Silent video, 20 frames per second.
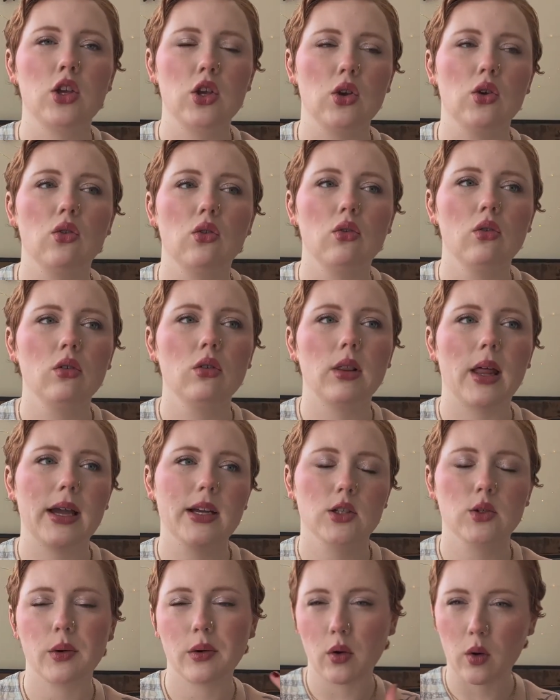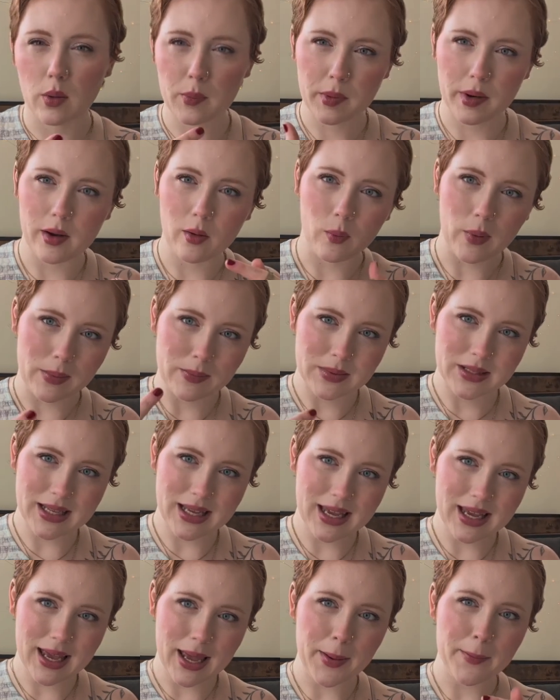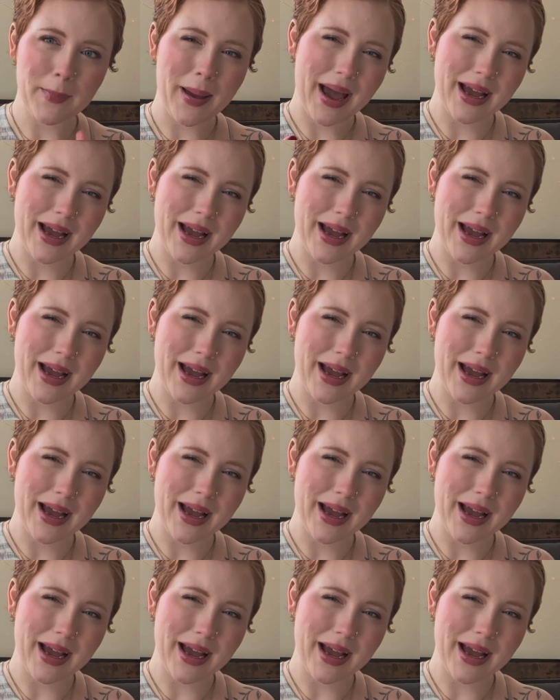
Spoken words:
you like to incorporate whimsy and